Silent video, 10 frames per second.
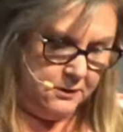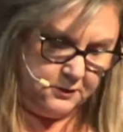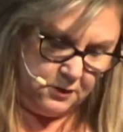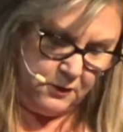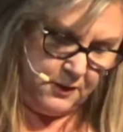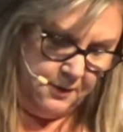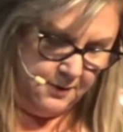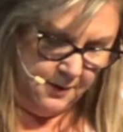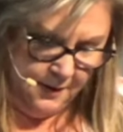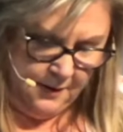And so he
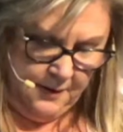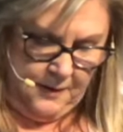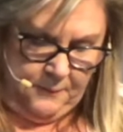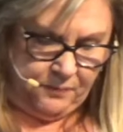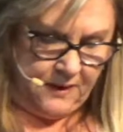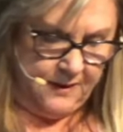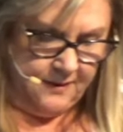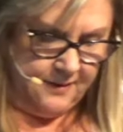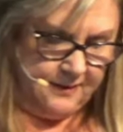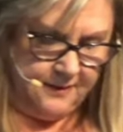
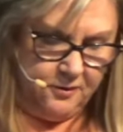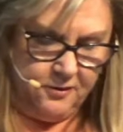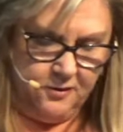says here,